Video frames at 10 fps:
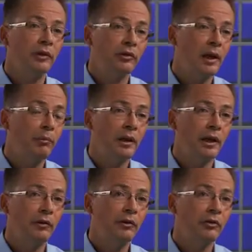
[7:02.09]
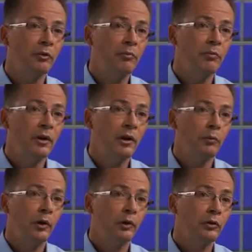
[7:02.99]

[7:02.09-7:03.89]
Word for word: of these capillaries. Now the